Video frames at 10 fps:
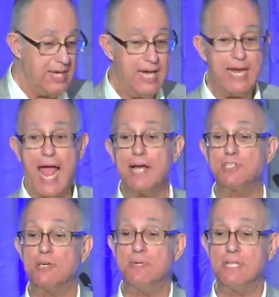and
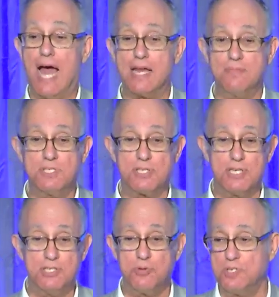ask them
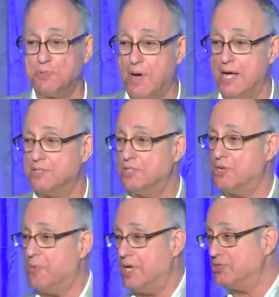anonymously to respond to the
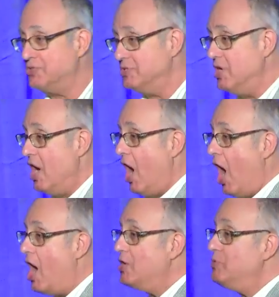question,
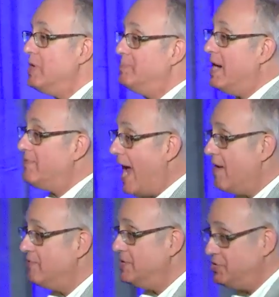are you above
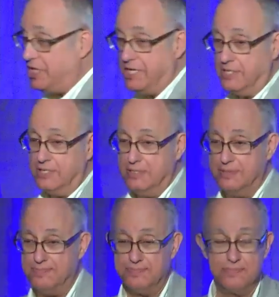average in
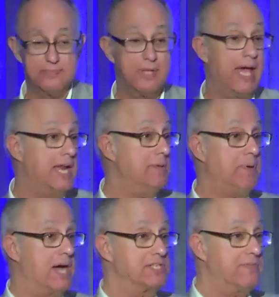any
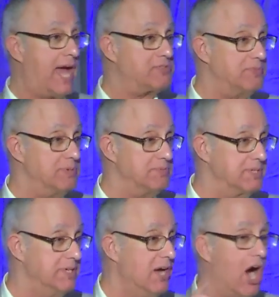positive attribute?